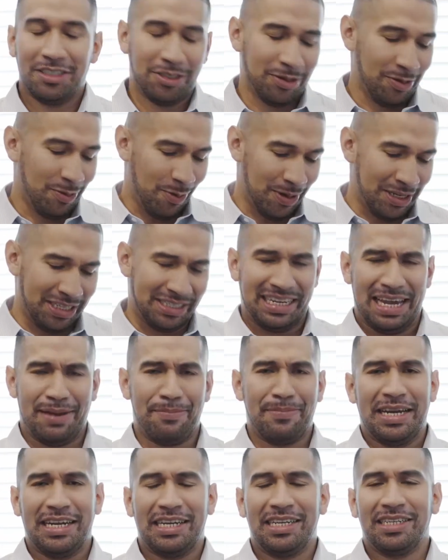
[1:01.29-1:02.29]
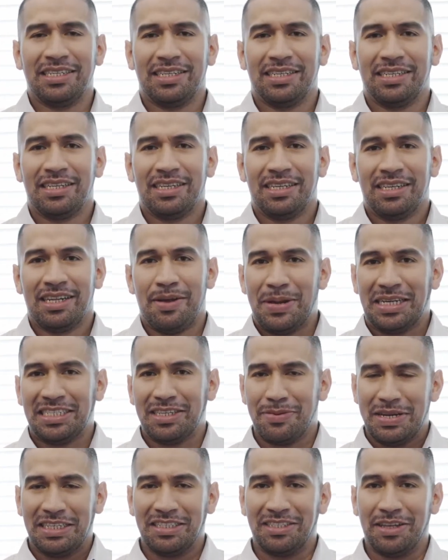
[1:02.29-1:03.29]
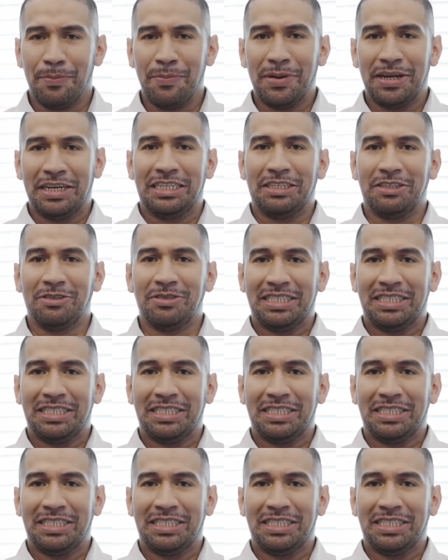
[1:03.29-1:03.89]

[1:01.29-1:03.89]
So what does that mean? It basically means the money you